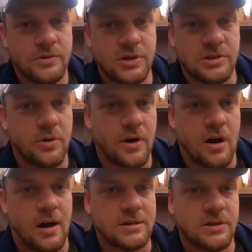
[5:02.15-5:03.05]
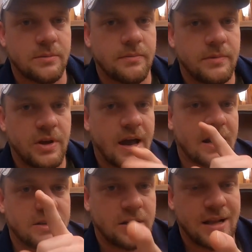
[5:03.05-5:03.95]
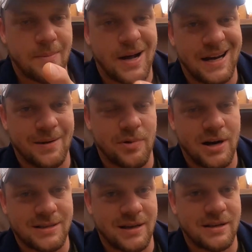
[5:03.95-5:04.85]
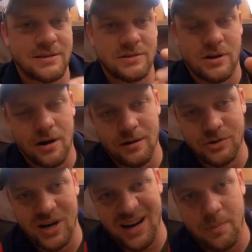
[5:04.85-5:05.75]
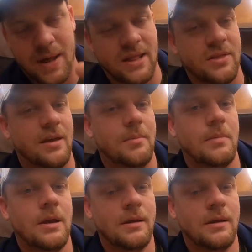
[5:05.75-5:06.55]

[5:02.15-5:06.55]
She's doing awesome. You got to start that bonding process. Start trying to pet them.